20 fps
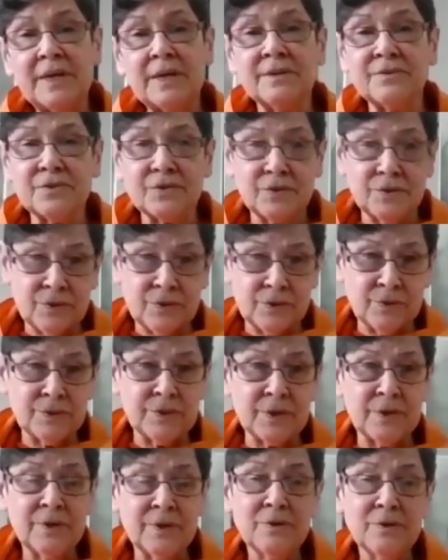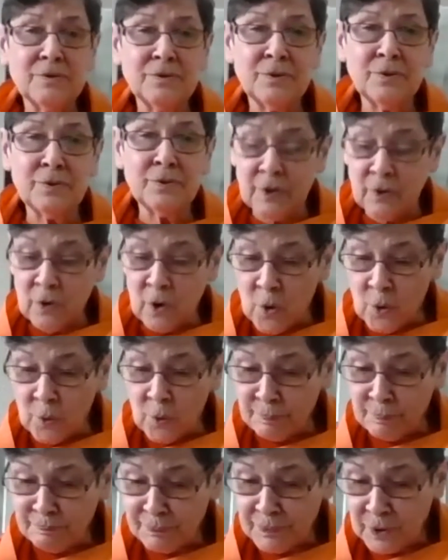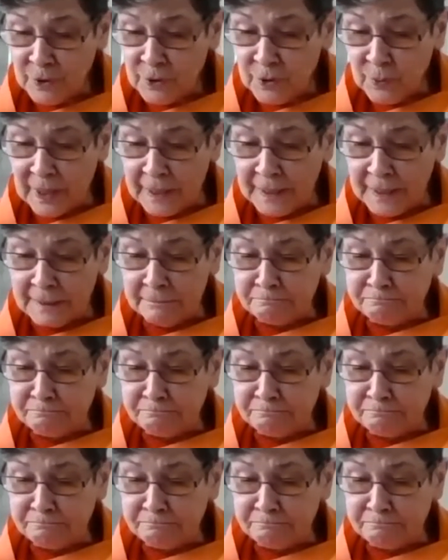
Institute to their home, their dwelling.